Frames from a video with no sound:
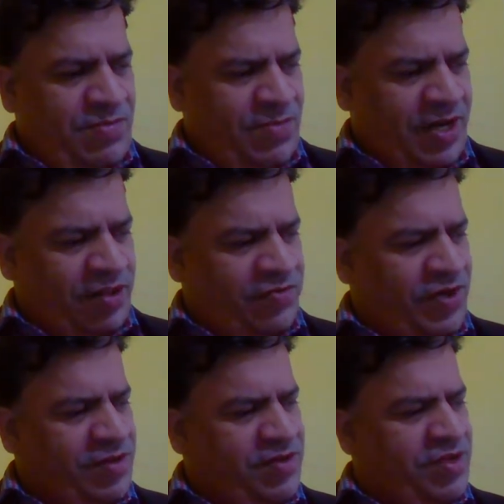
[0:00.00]
But as
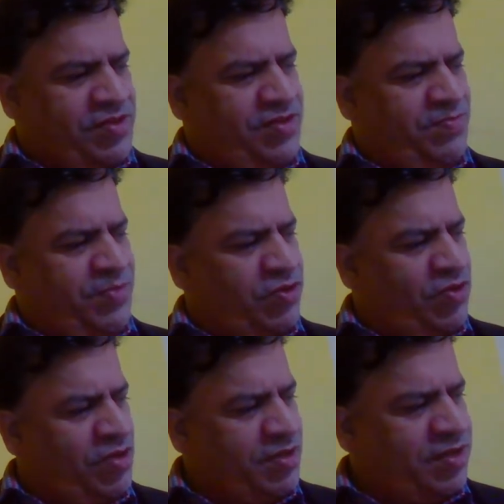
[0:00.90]
far as this
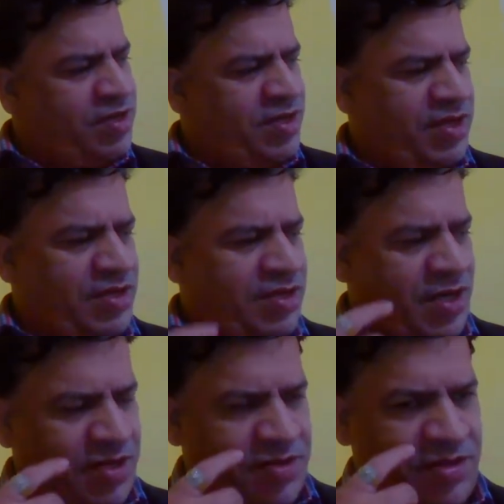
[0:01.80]
particular theory,
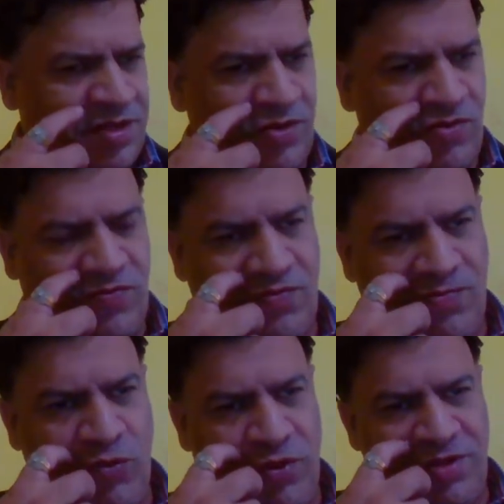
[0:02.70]
that is theory of
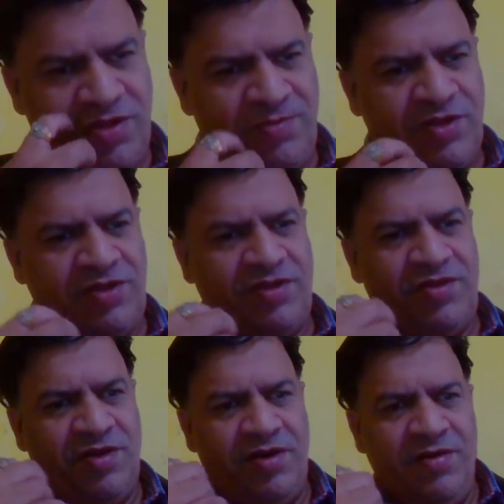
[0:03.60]
monism, is
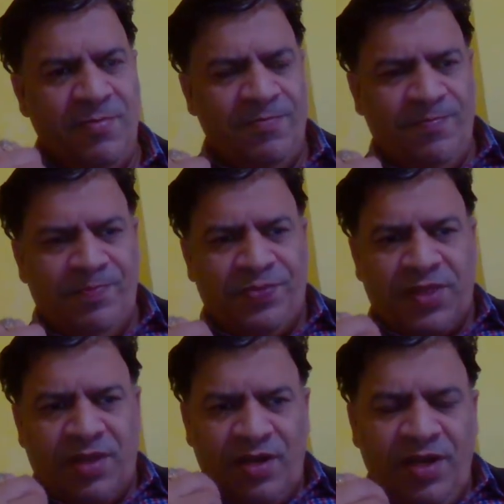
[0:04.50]
concerned,
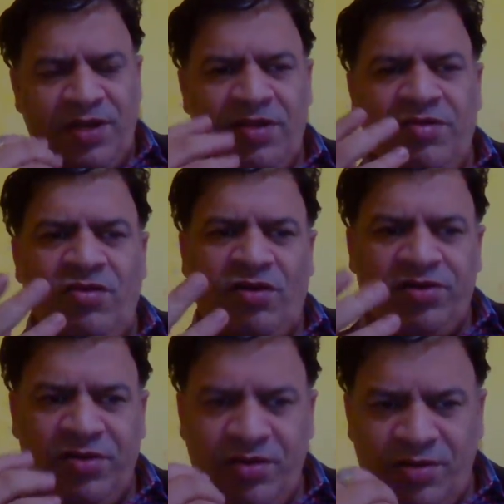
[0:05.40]
it is
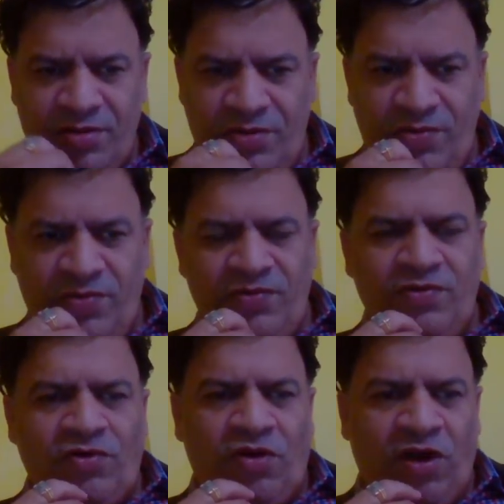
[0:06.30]
not
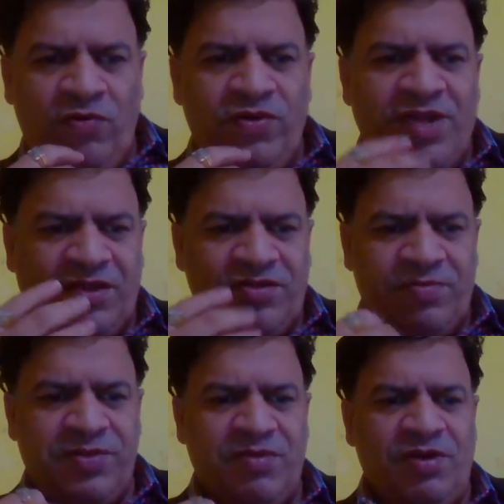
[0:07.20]
always
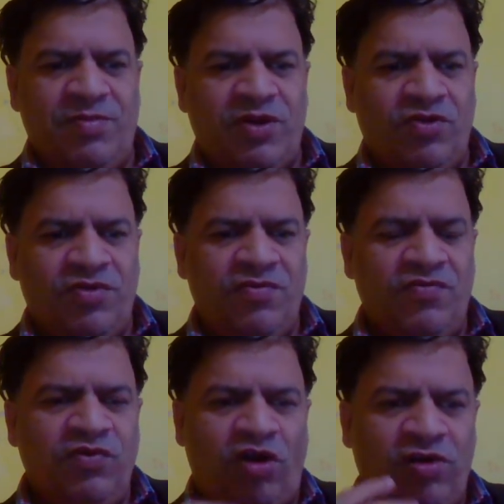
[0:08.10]
acceptable, because
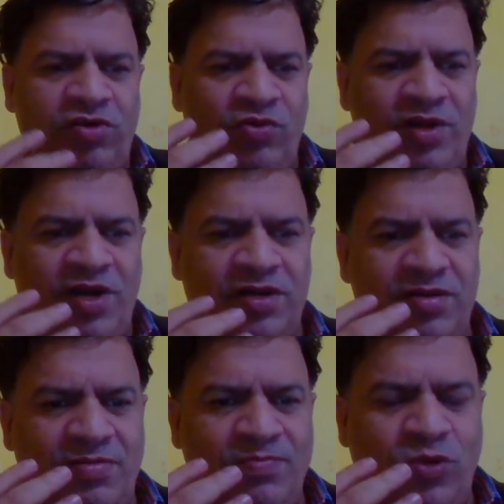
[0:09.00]
we all know that
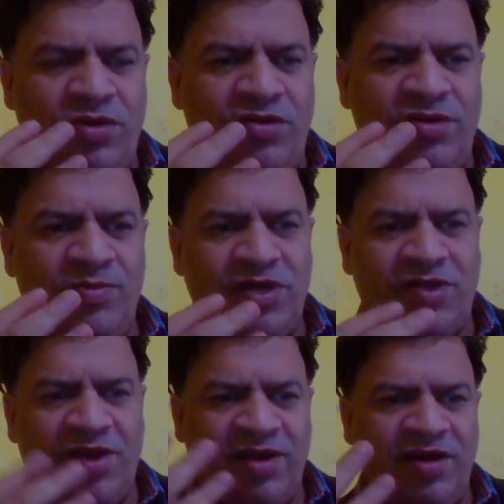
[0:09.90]
both the
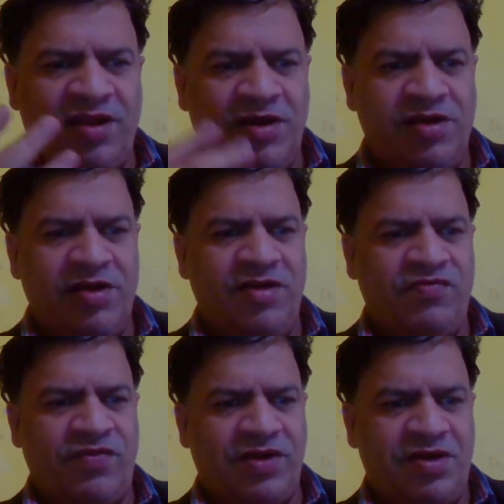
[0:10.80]
subjects are inherently
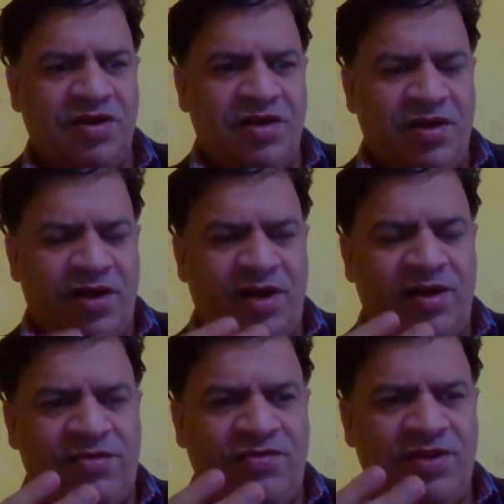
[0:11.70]
different, and
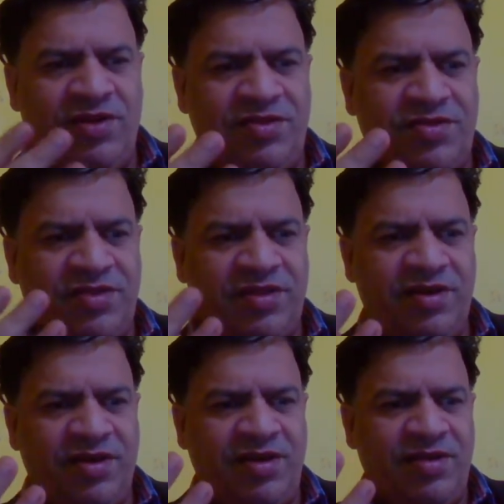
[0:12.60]
that's why this
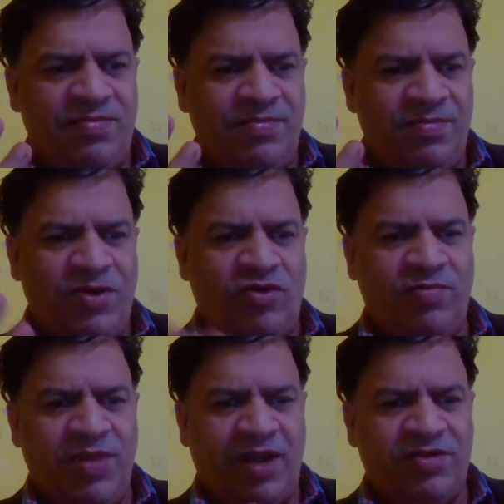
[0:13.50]
theory may
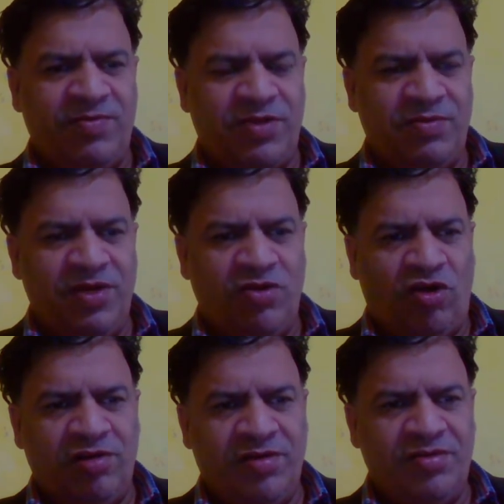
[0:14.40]
not be acceptable in
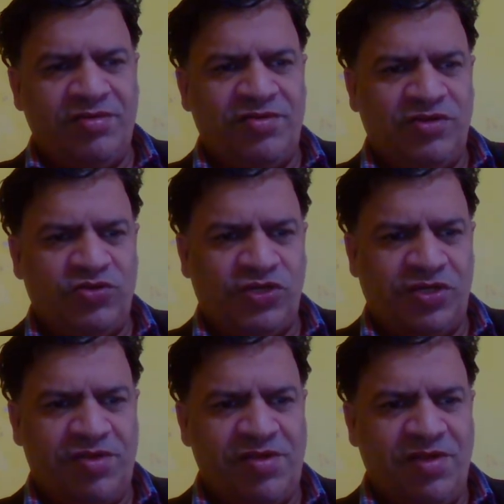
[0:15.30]
all the
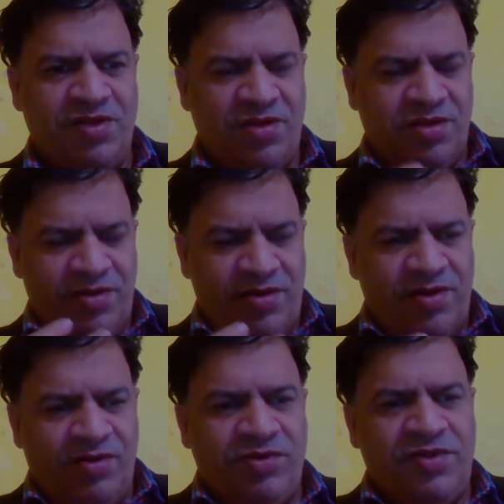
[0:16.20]
situations.
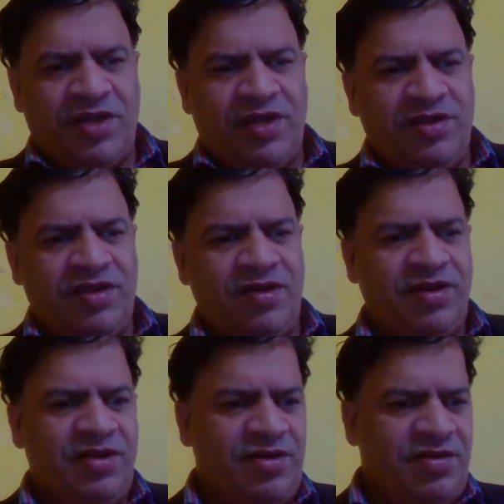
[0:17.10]
Now the second
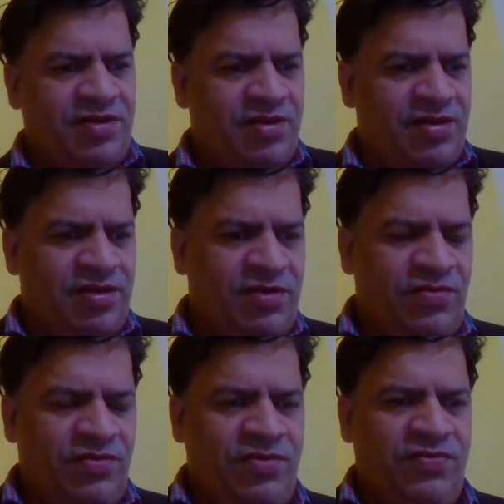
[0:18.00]
theory
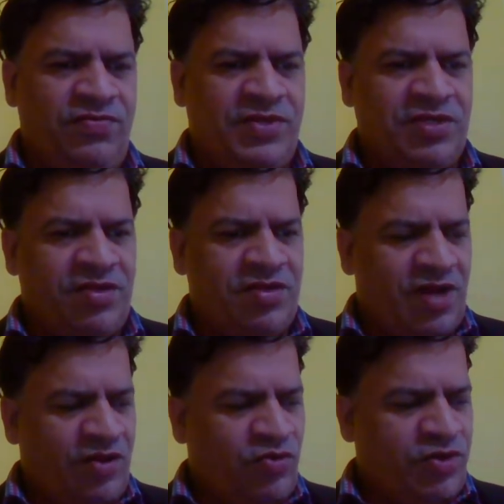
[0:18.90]
which is
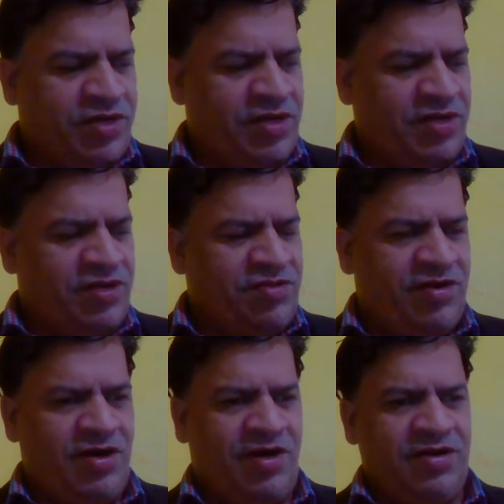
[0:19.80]
advocated in this
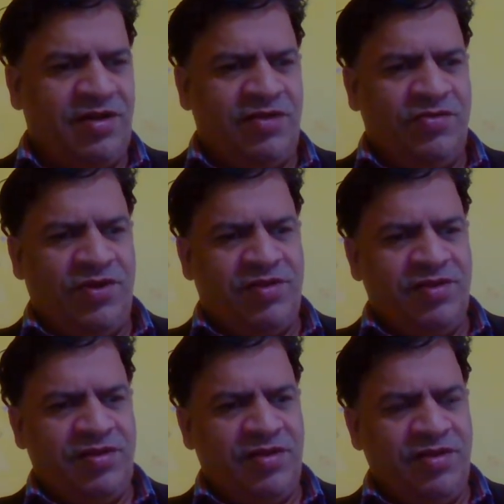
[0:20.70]
regard is known as
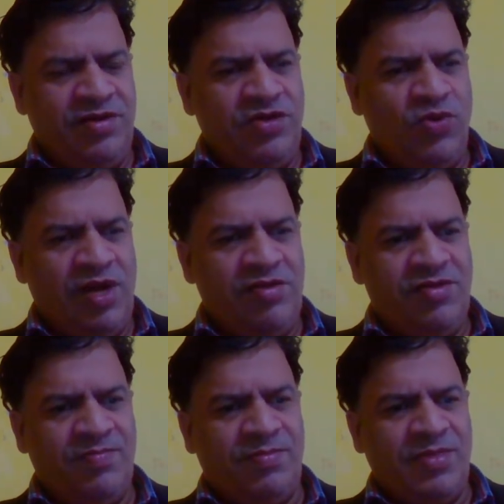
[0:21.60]
the
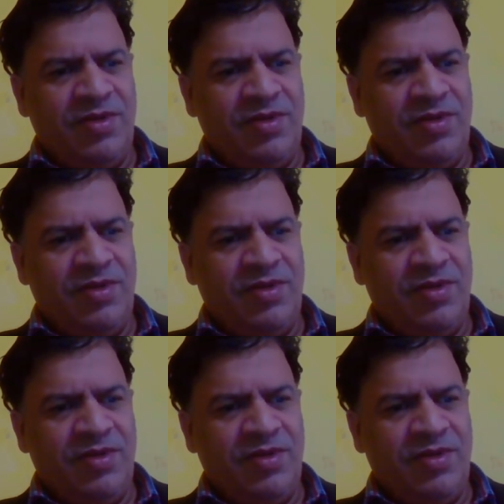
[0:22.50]
dualism.